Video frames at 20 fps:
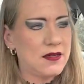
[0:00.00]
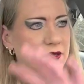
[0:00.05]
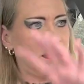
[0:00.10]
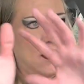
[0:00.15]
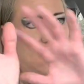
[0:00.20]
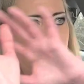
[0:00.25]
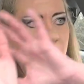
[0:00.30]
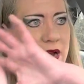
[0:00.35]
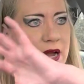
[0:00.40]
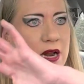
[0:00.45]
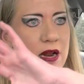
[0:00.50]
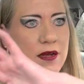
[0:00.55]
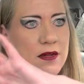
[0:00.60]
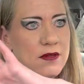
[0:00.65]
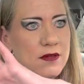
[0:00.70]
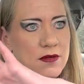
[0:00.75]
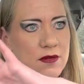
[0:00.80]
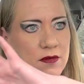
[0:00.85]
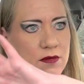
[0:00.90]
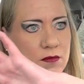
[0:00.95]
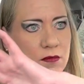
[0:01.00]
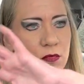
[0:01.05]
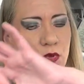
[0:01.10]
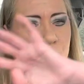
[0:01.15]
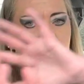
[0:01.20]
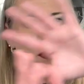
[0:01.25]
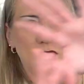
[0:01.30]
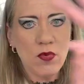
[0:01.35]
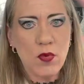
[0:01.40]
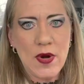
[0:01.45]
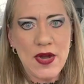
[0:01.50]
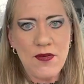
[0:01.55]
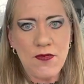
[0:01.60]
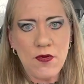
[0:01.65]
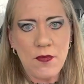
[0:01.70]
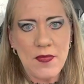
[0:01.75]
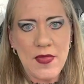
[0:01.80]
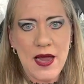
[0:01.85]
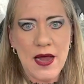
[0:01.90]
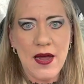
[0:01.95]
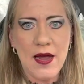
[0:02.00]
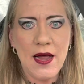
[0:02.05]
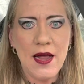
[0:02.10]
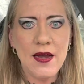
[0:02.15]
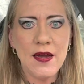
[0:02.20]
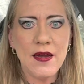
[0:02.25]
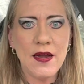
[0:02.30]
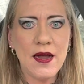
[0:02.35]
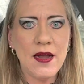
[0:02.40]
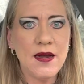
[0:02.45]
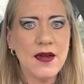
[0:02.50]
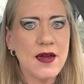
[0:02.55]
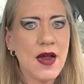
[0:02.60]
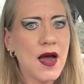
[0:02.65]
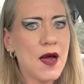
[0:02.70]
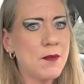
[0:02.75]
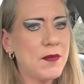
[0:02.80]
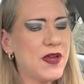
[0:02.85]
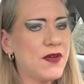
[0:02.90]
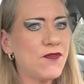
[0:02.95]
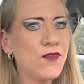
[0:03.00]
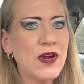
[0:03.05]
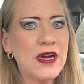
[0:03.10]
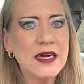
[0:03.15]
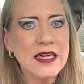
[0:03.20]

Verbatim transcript: you know, we gotta move away from that and not be afraid.